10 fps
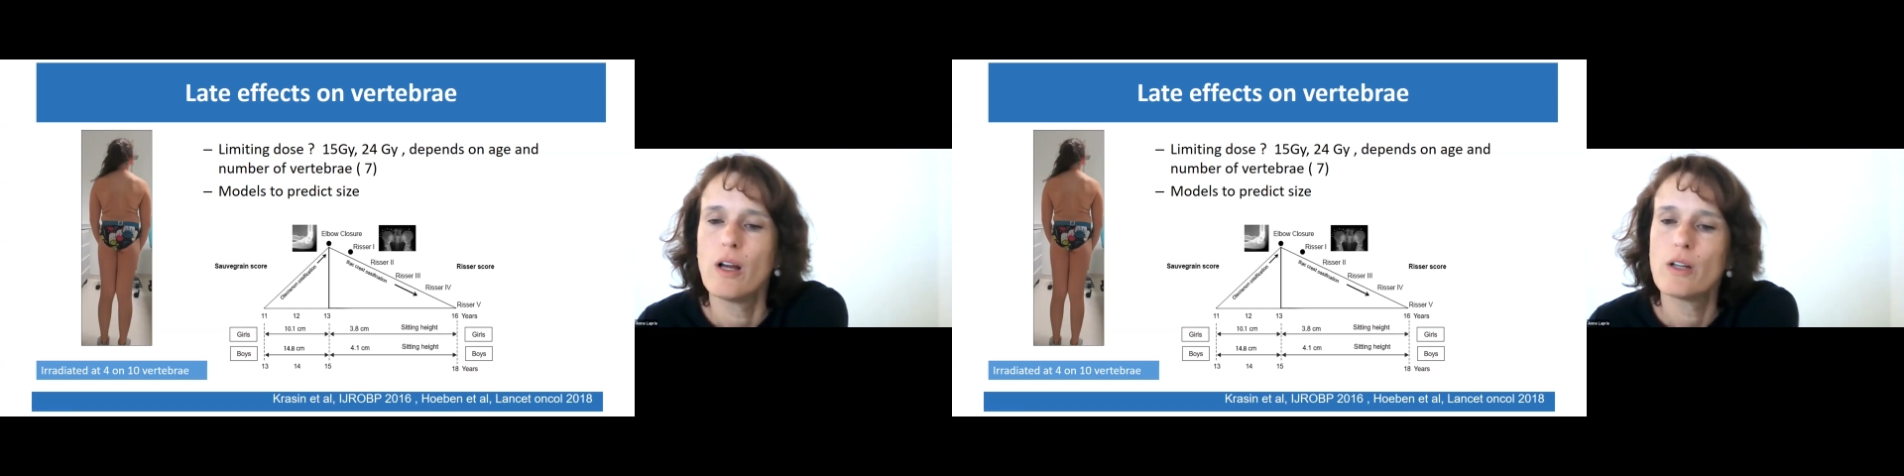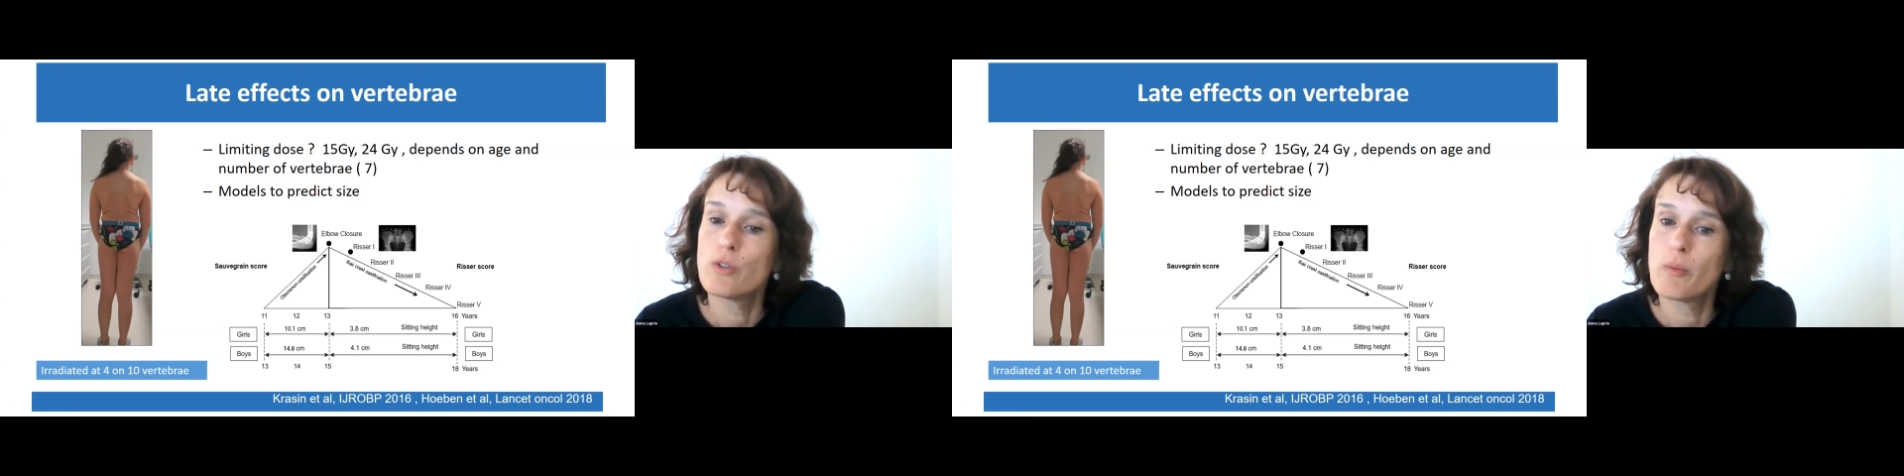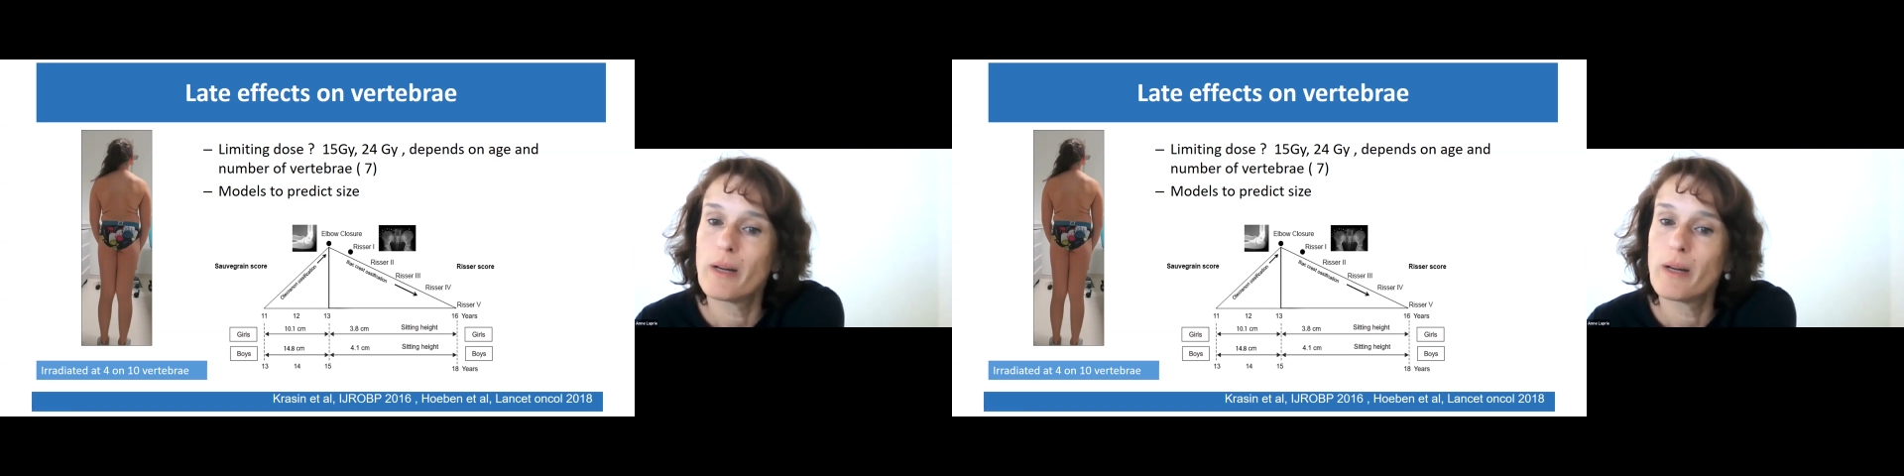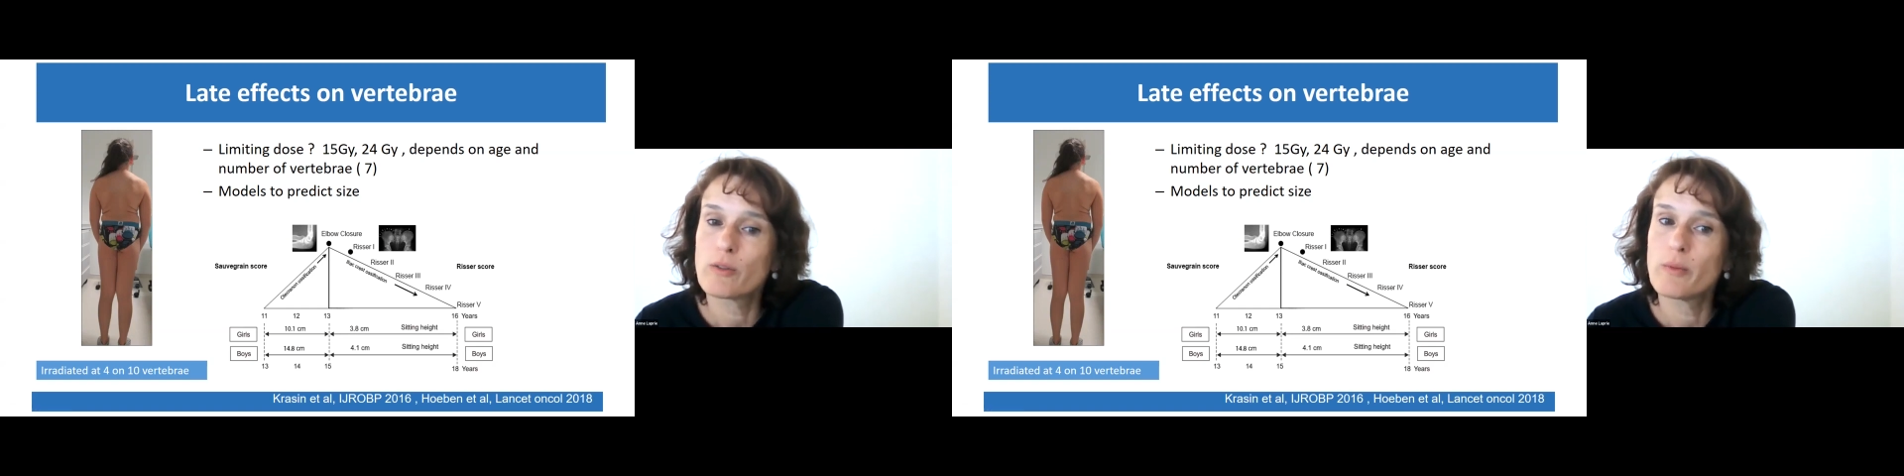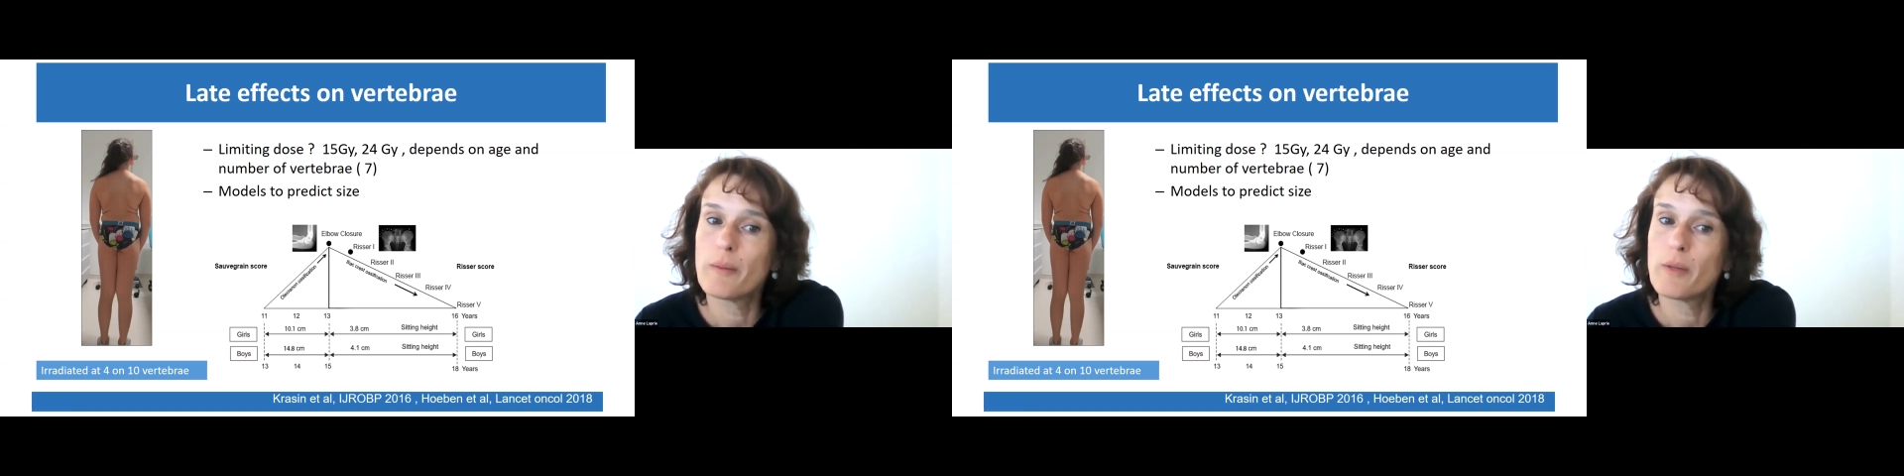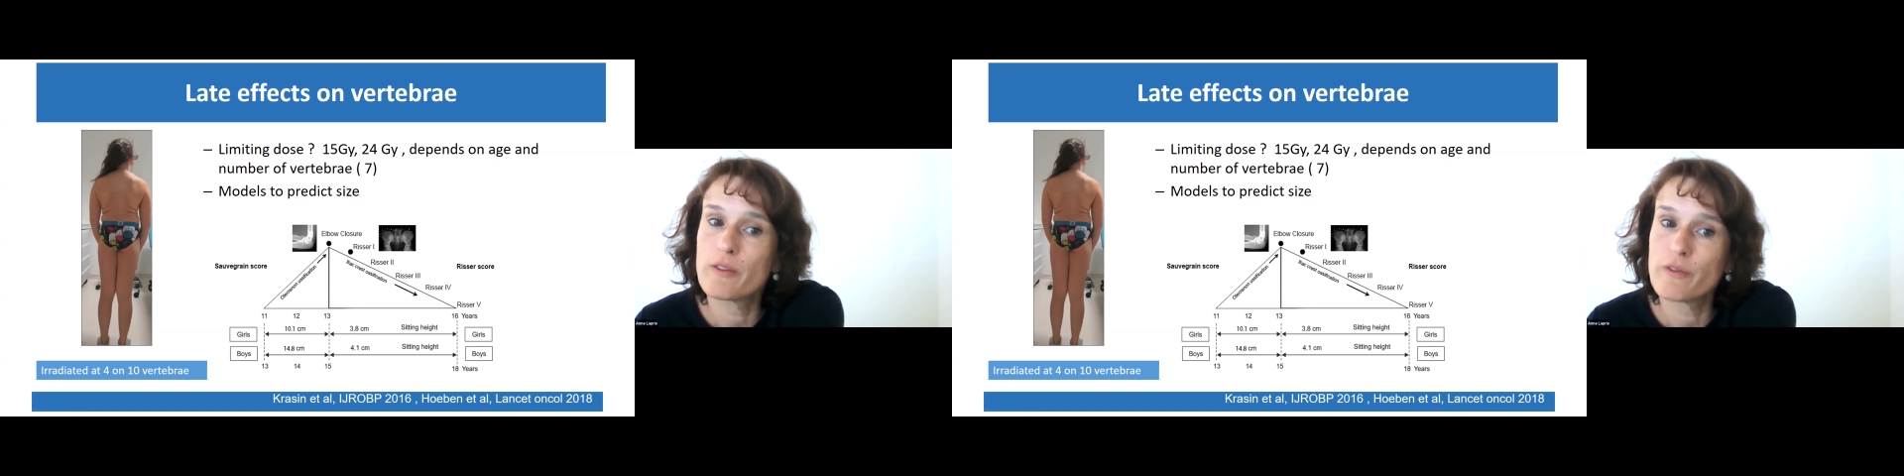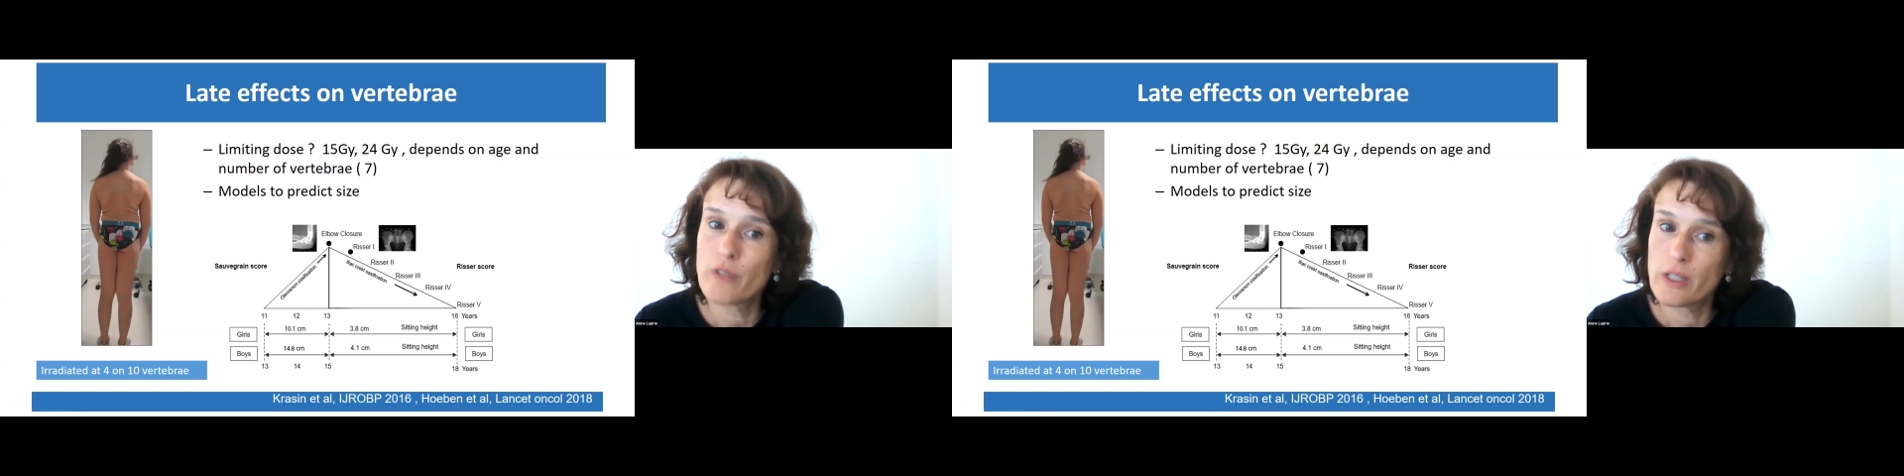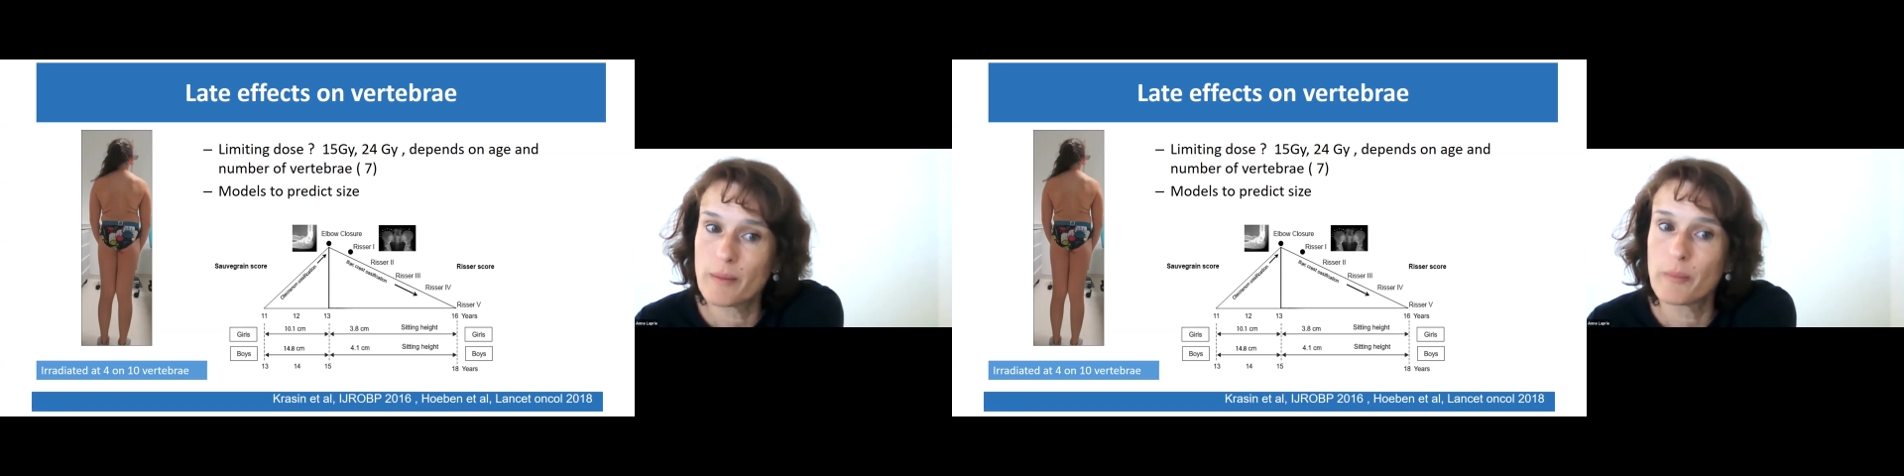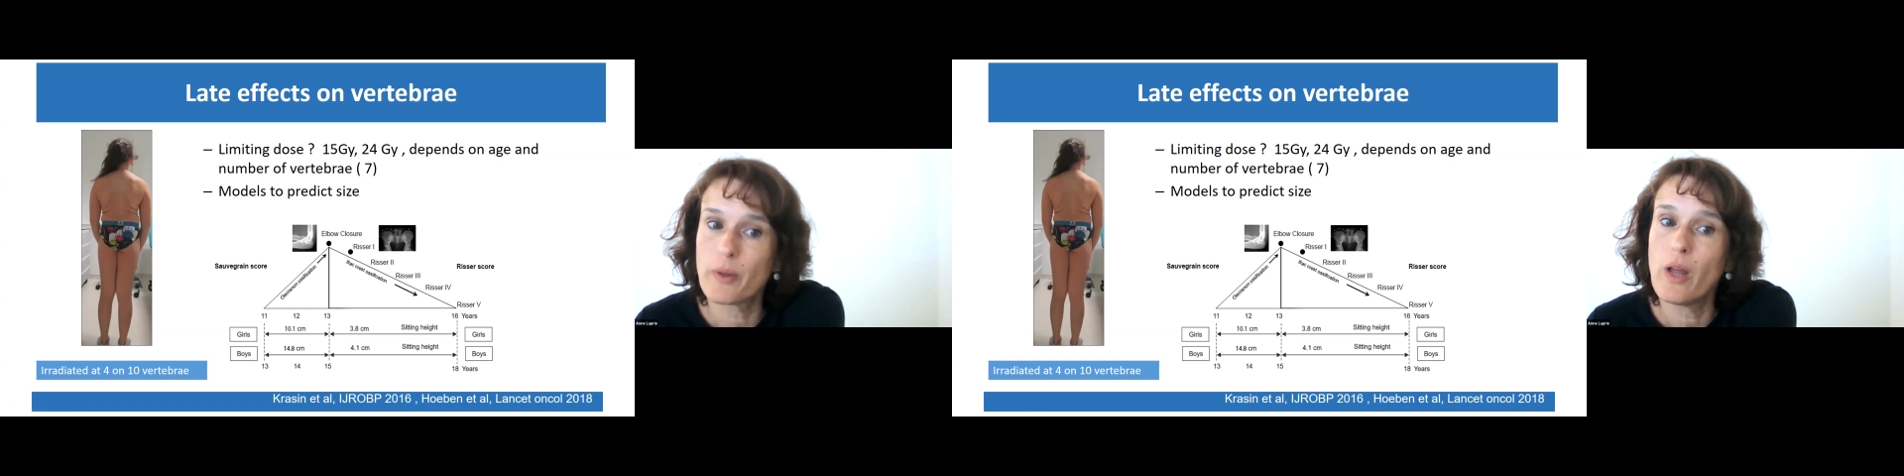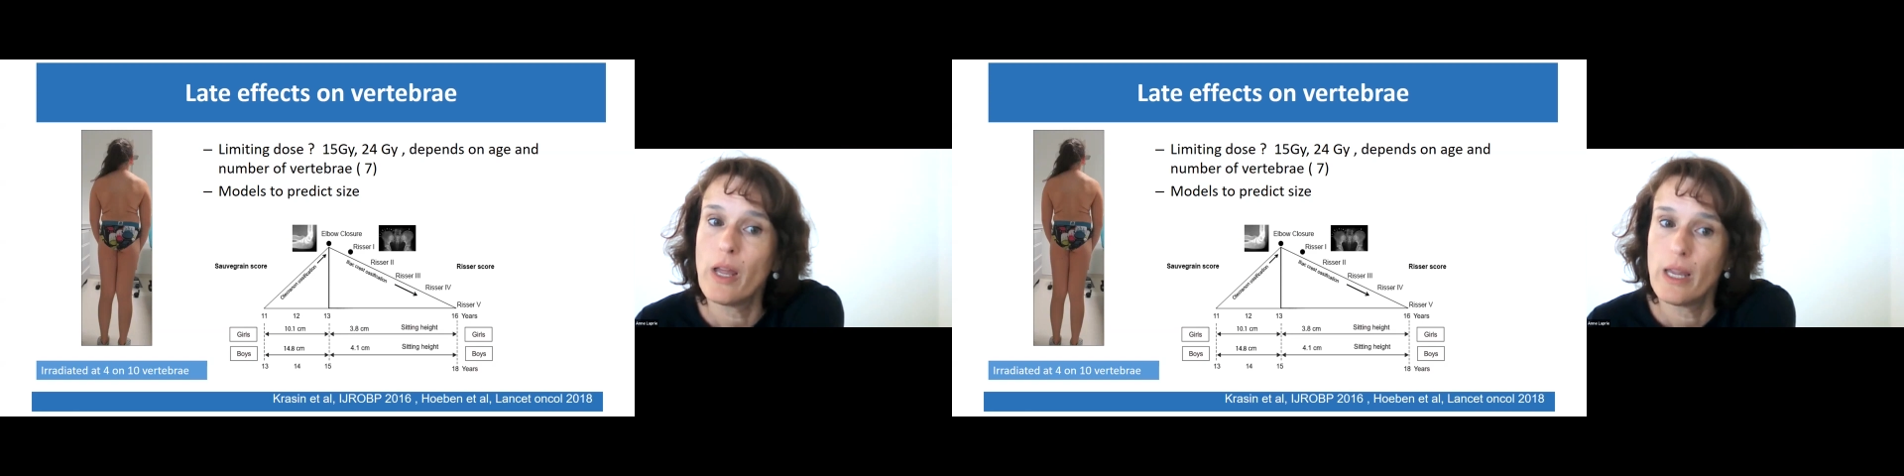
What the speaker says: neuroblastoma, but for example,